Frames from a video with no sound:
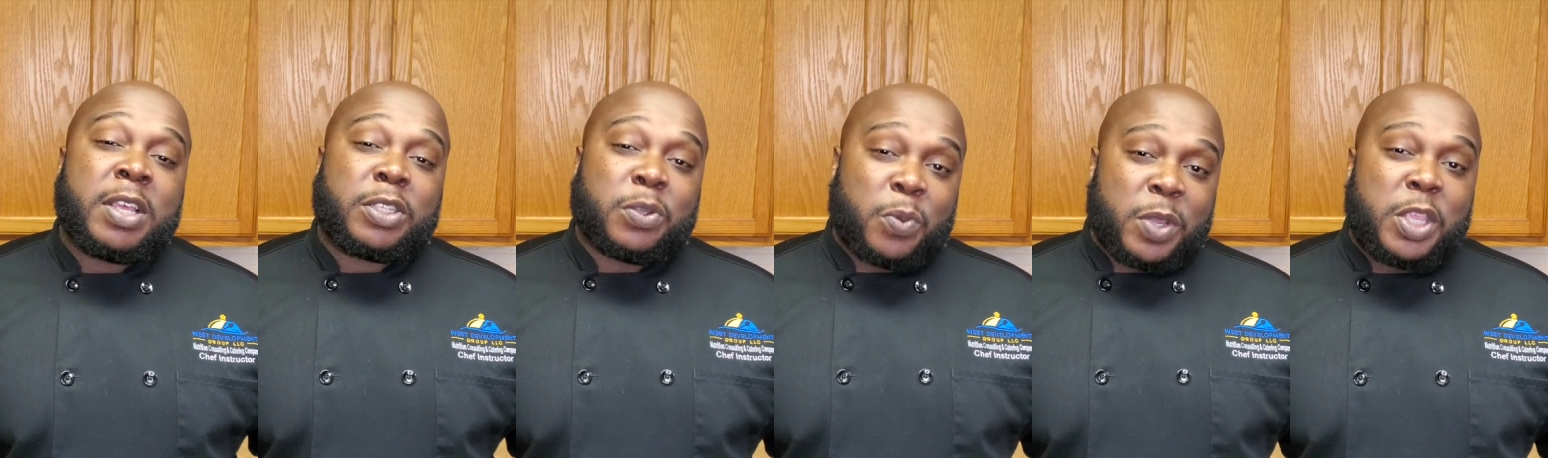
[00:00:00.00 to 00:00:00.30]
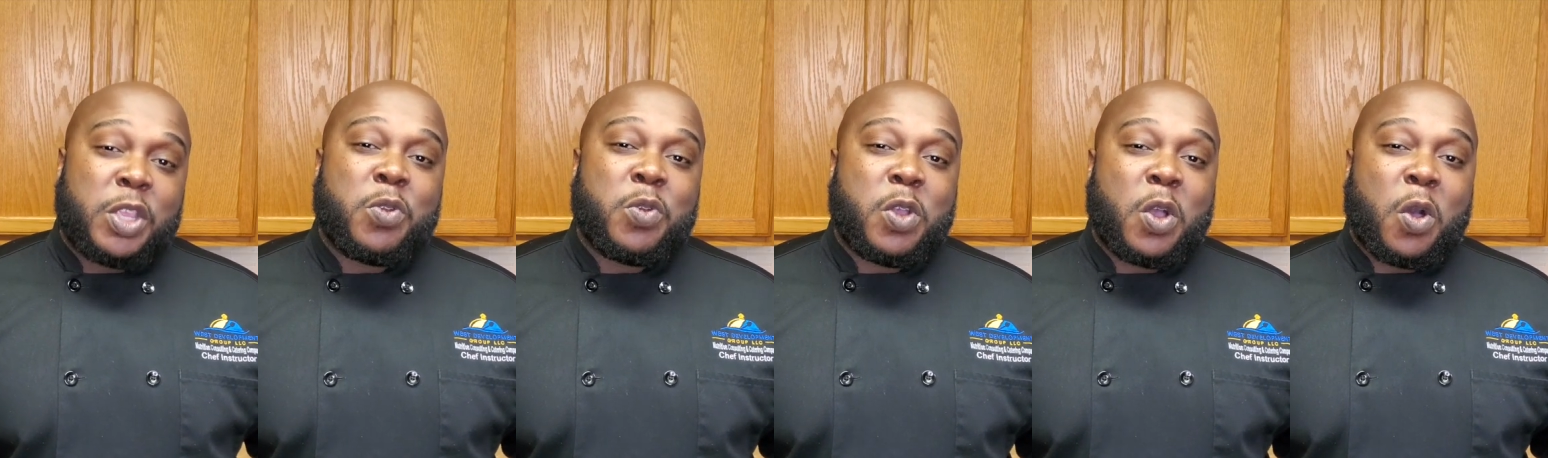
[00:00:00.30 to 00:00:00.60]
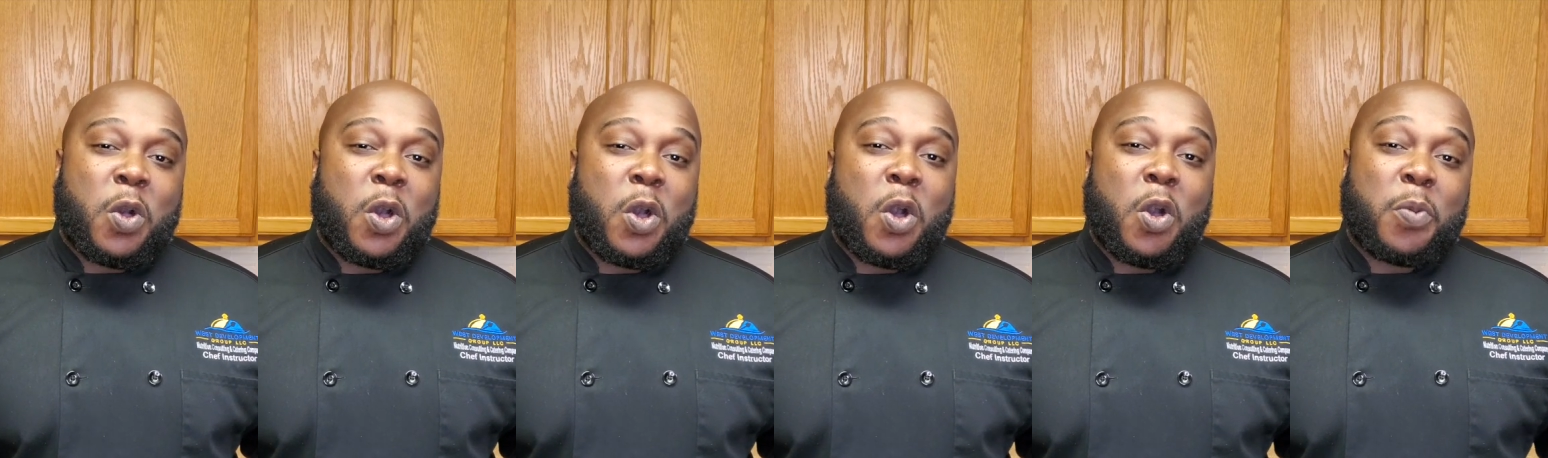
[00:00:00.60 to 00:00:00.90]
So when you go
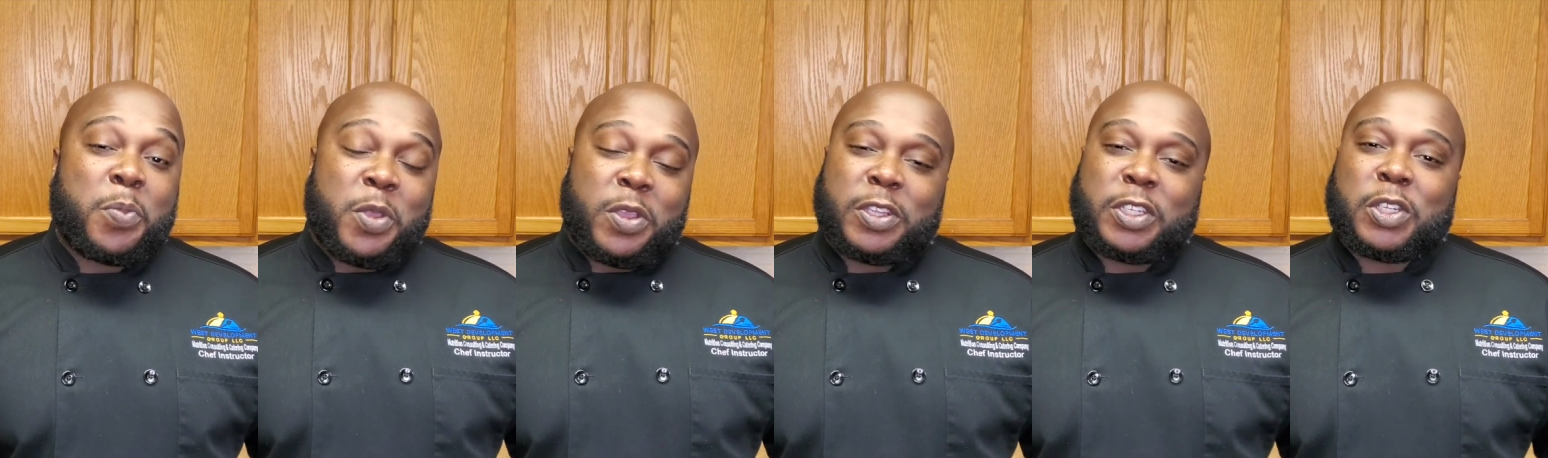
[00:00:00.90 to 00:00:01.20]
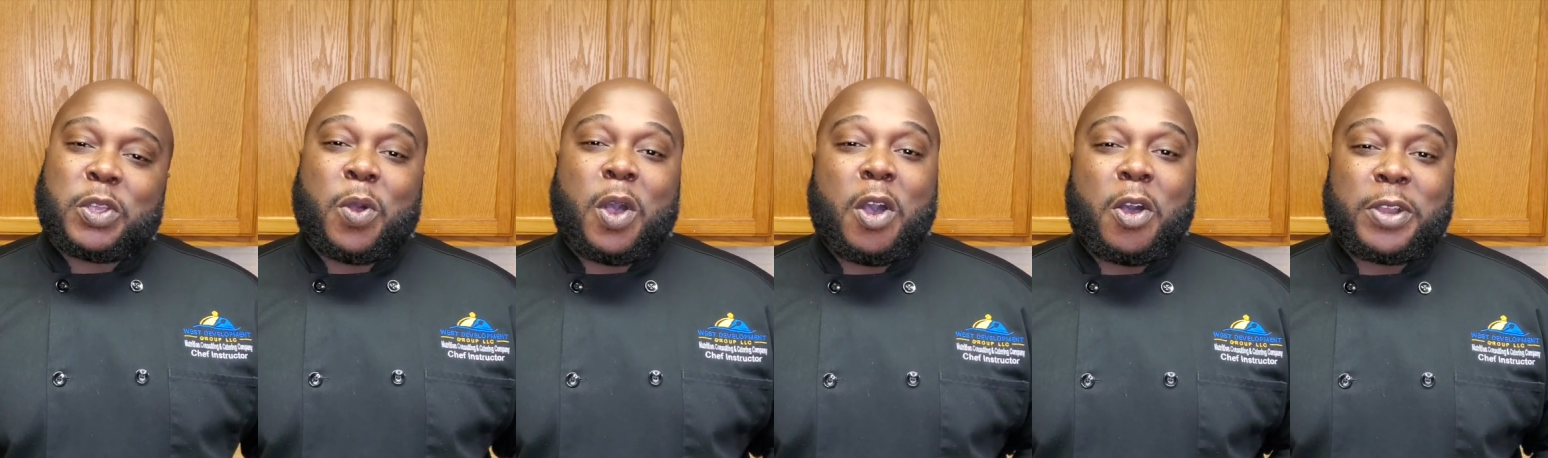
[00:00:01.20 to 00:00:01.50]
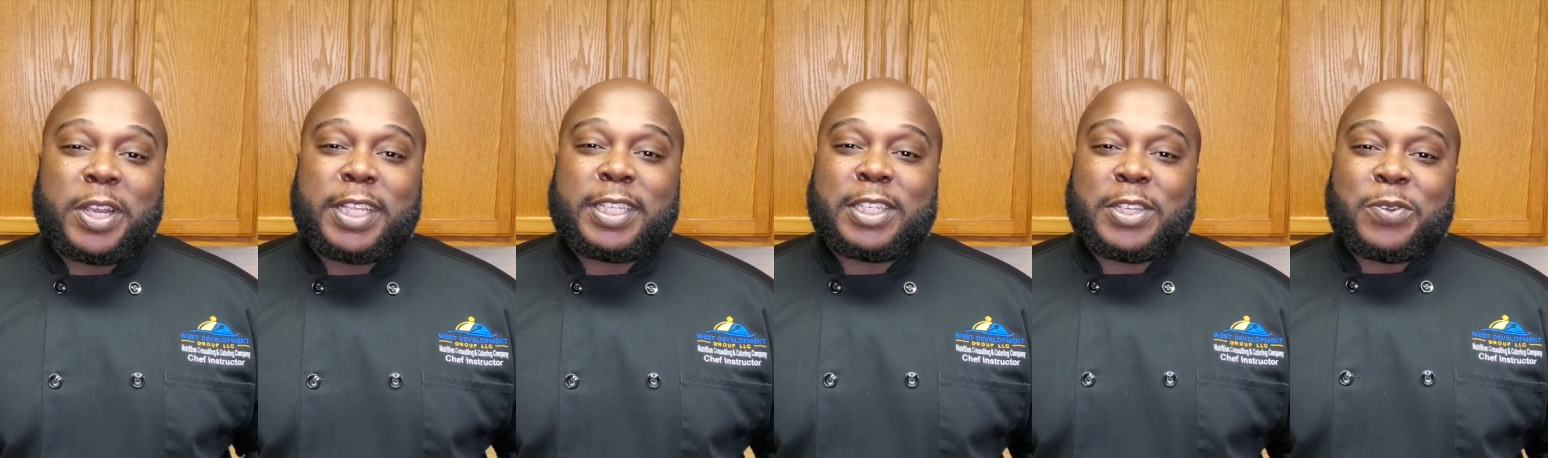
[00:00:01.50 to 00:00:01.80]
home, you can show all
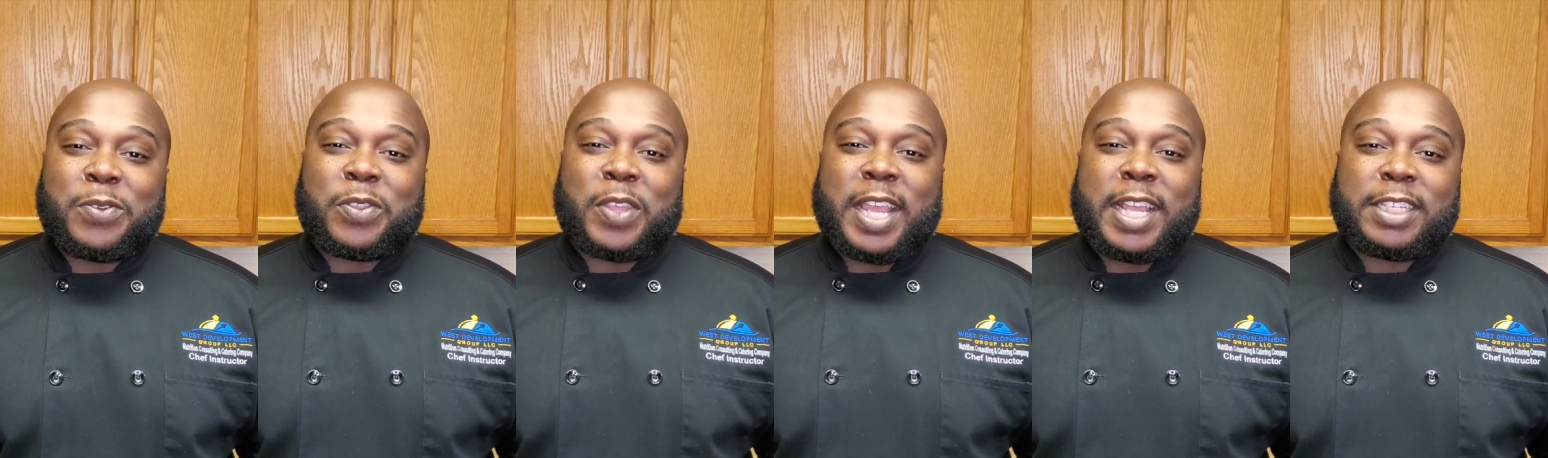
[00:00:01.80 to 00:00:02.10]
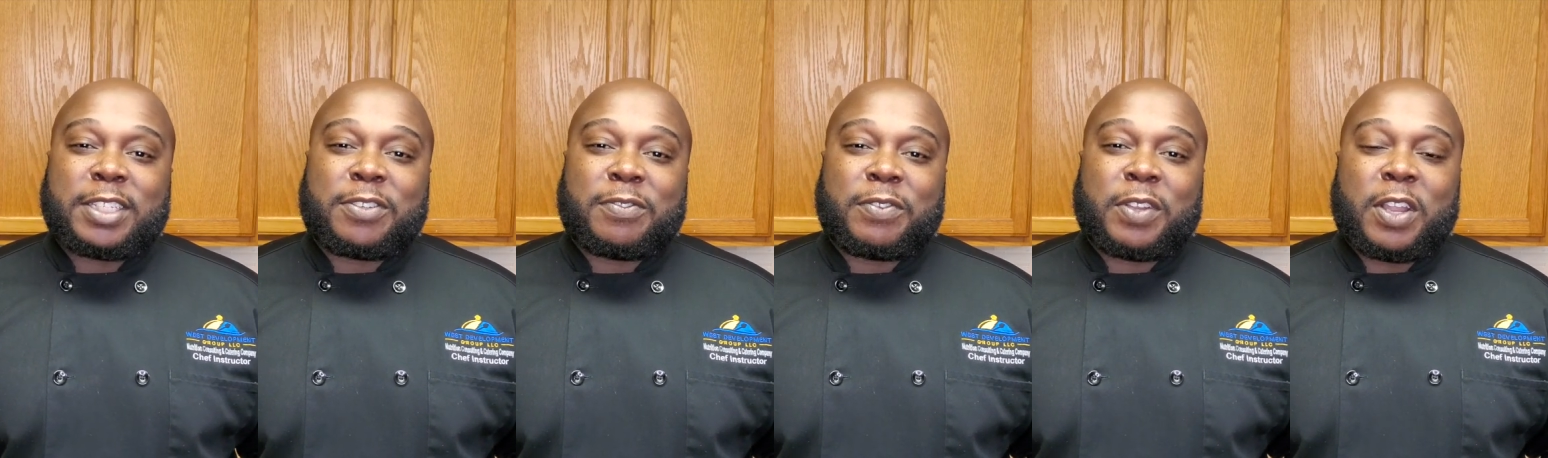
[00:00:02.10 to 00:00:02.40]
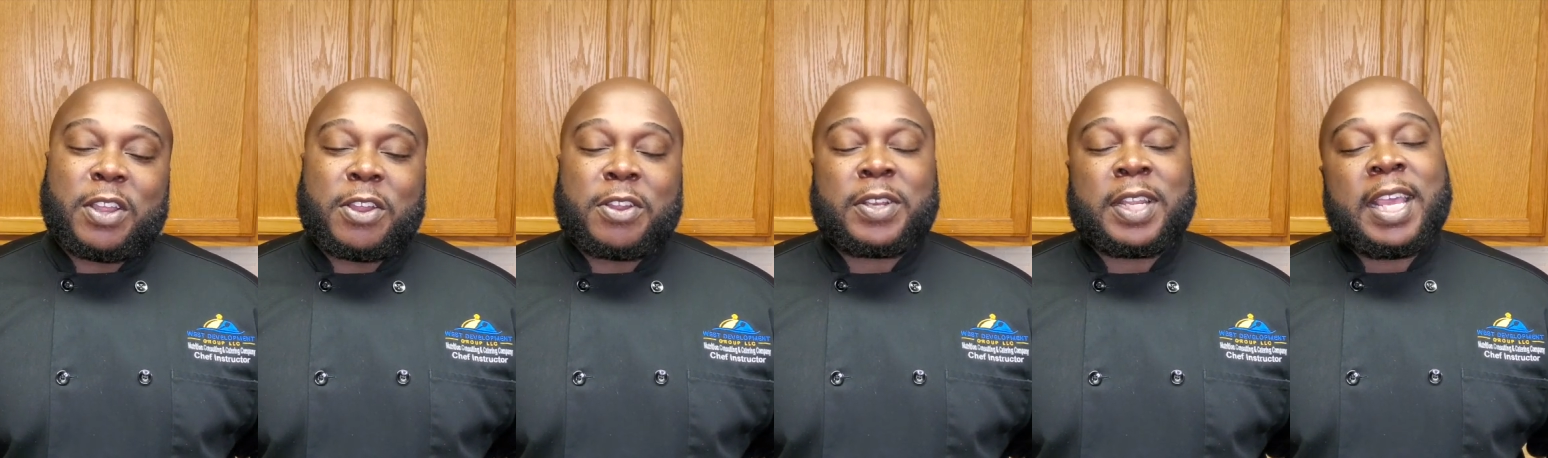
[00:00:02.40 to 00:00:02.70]
these new things that you've
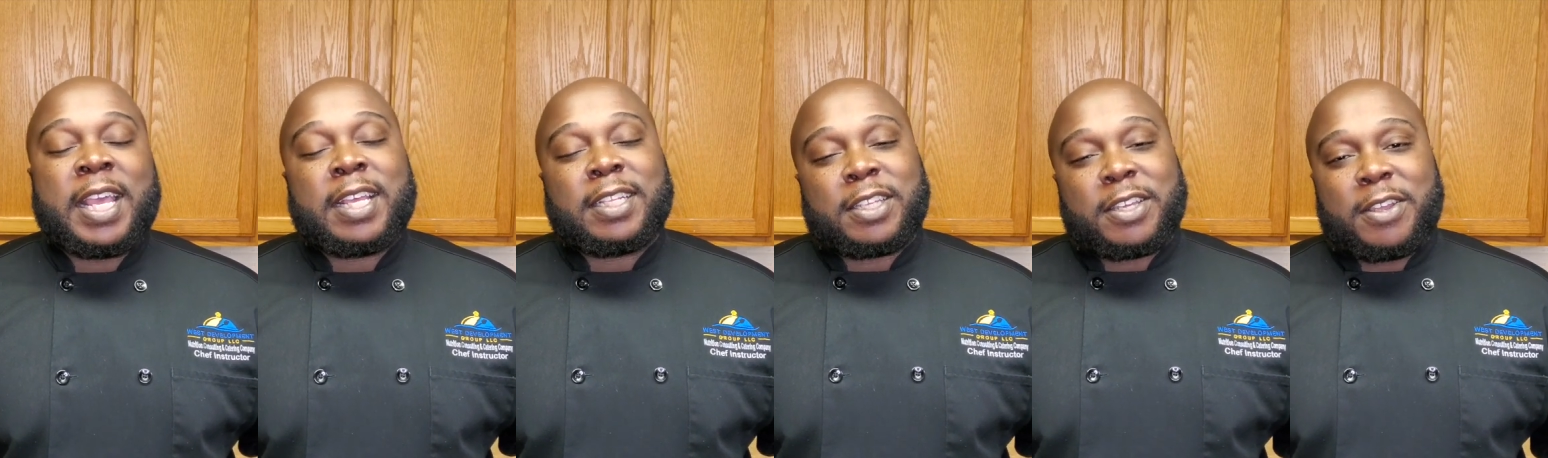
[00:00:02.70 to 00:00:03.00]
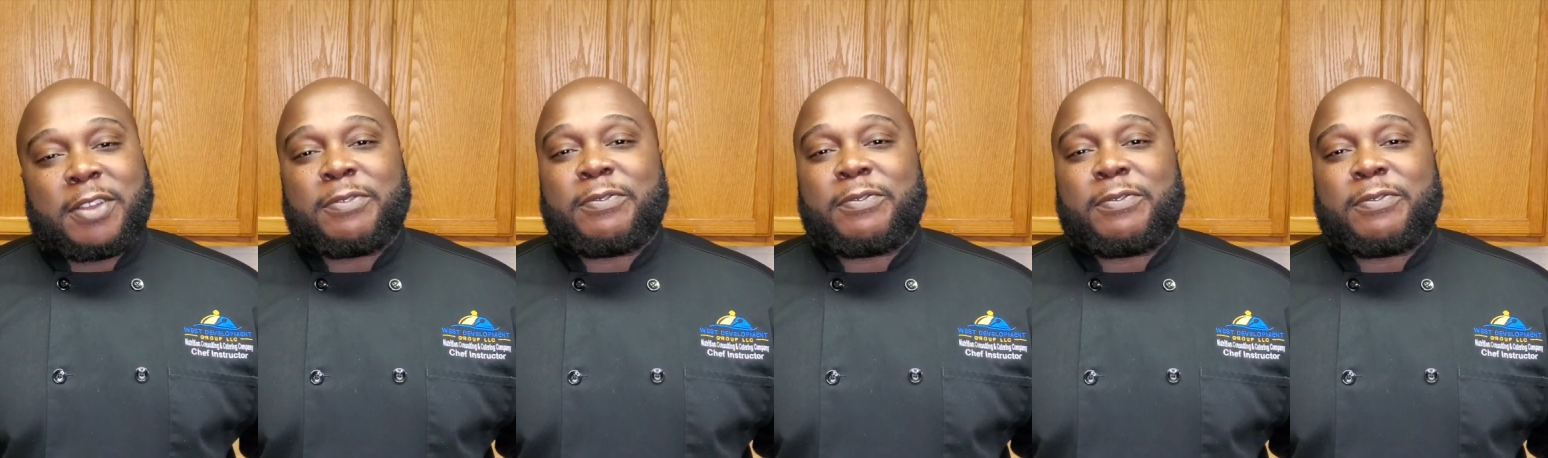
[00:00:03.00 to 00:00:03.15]
learned to your